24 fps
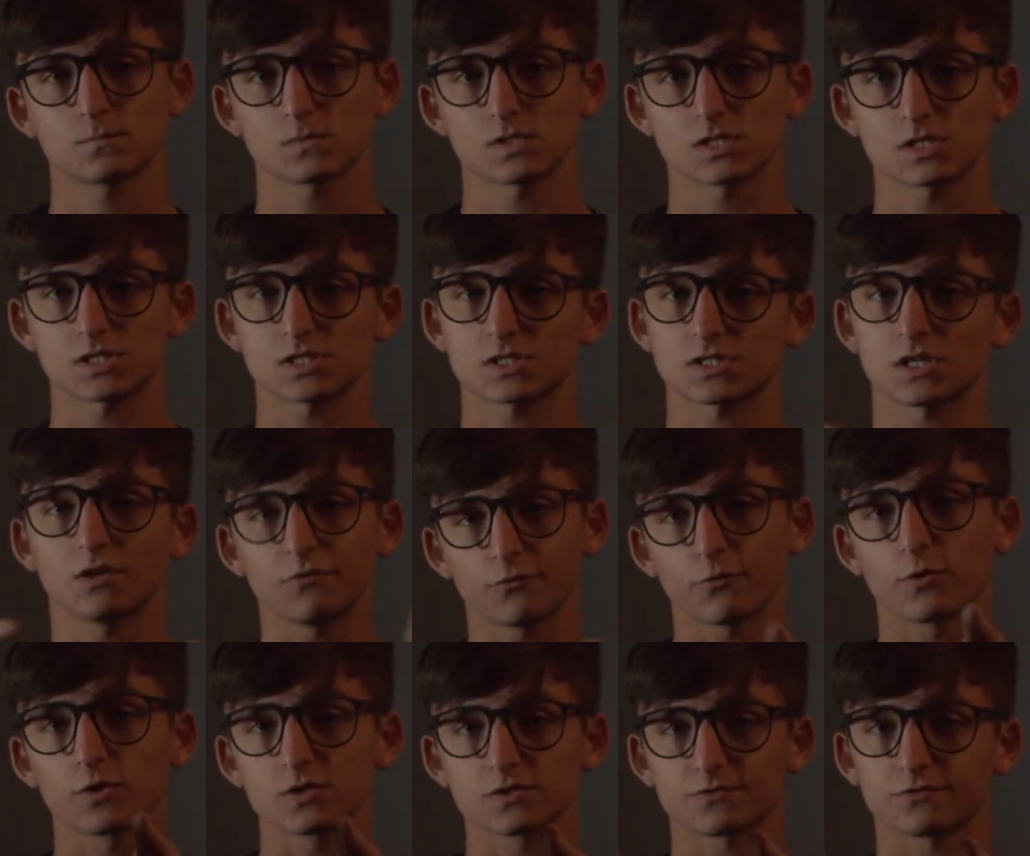
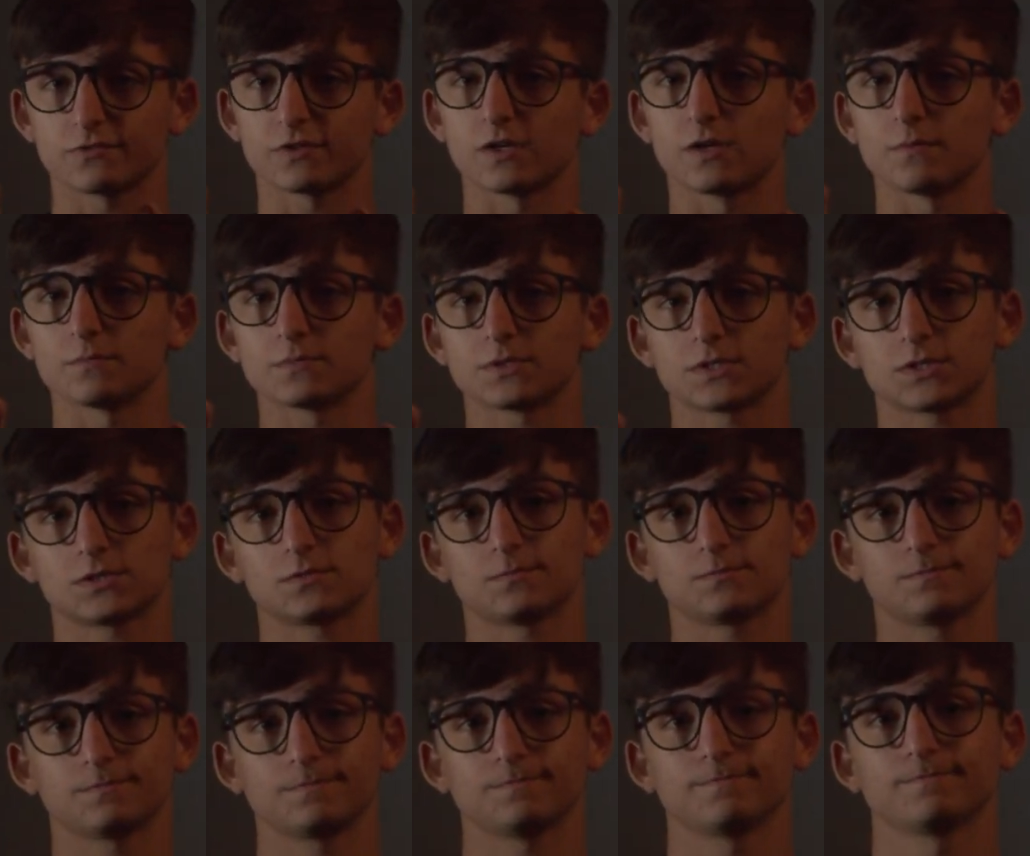Sunforest Films.
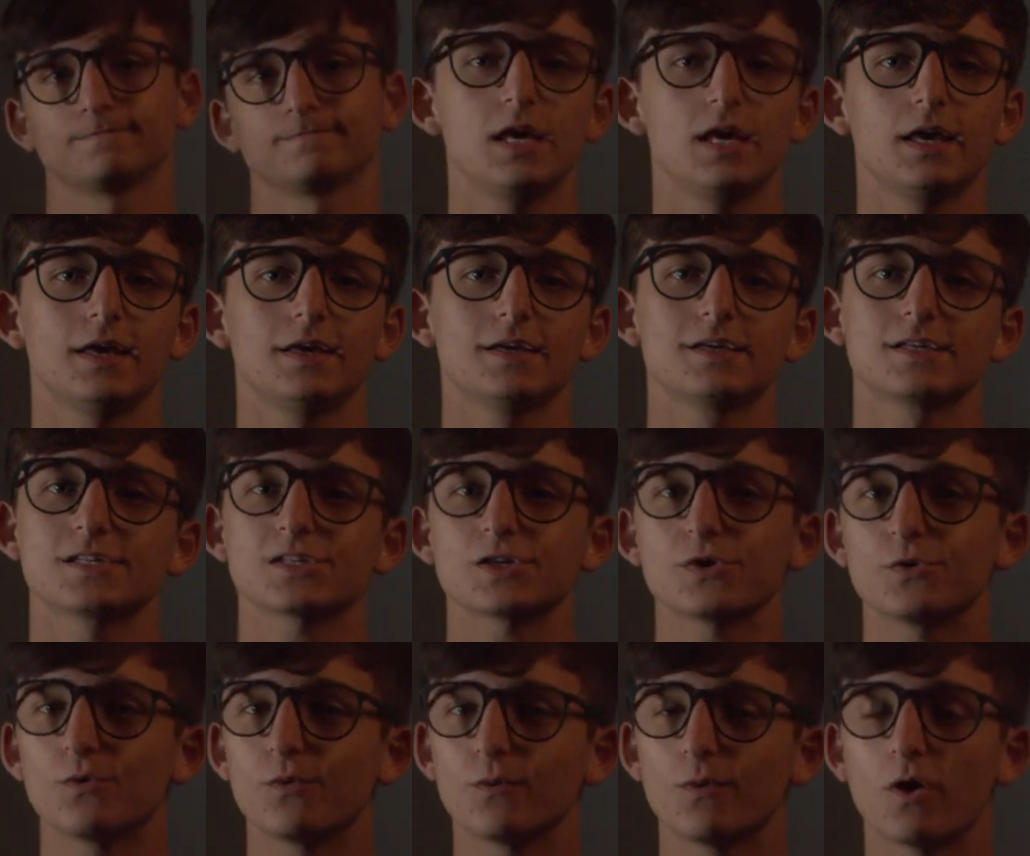
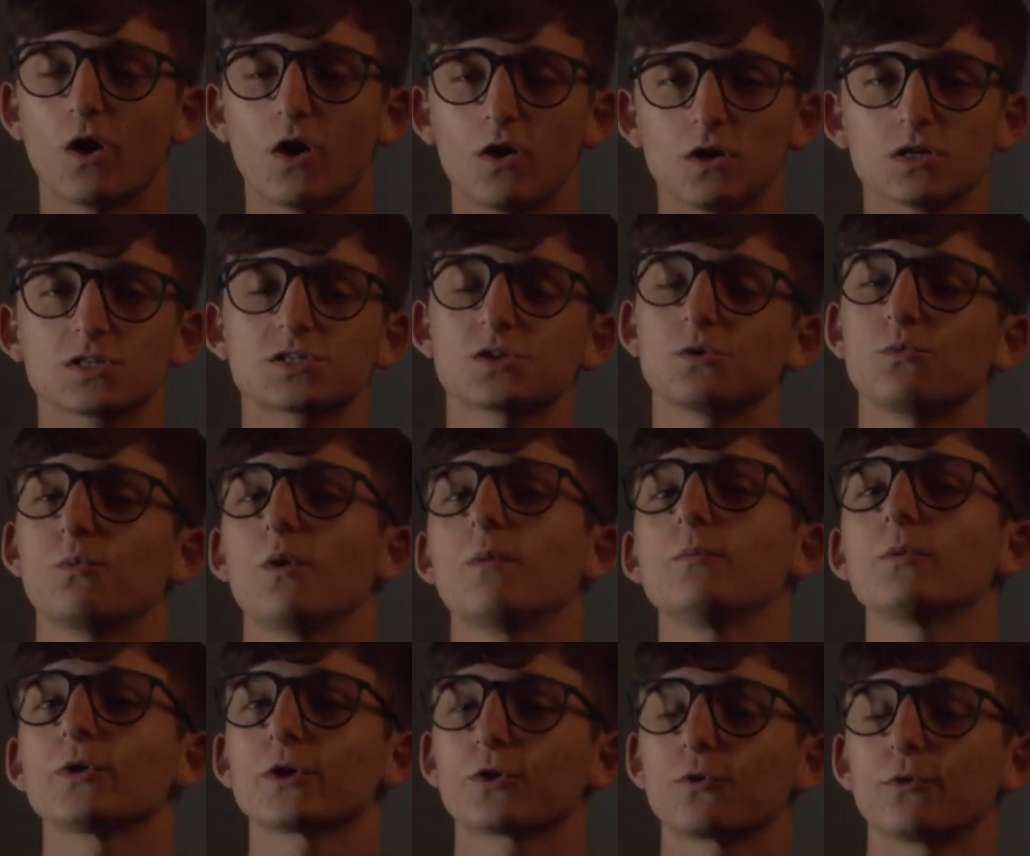So also,
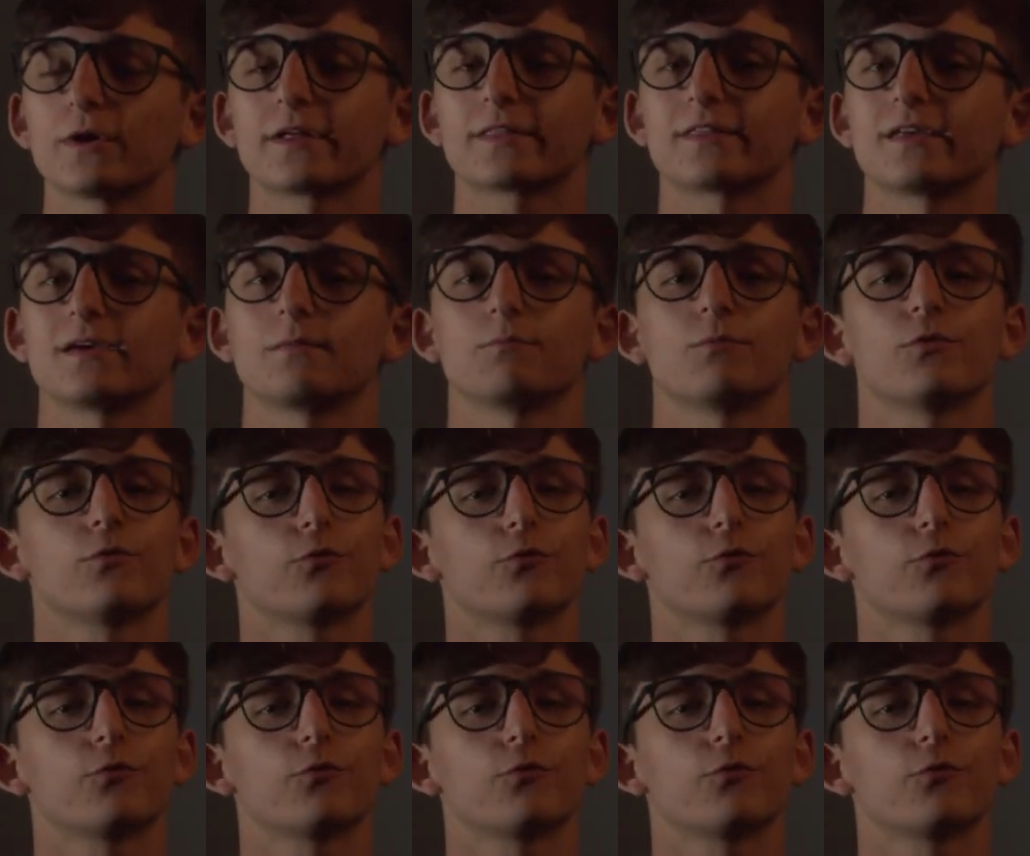one more quick thing.